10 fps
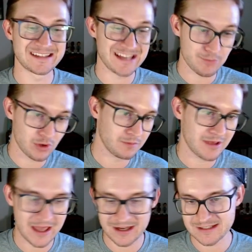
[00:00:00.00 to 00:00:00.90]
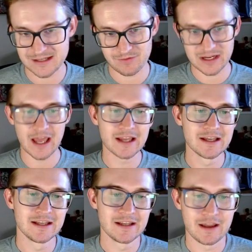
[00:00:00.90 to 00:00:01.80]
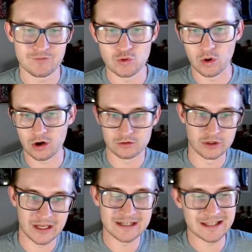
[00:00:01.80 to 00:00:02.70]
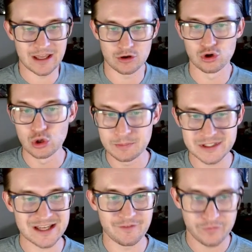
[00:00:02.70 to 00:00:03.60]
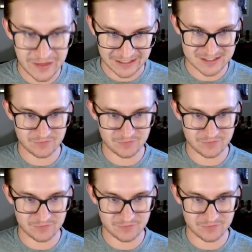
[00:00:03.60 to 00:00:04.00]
WNBA odds every day if you are looking to get your hoops fix.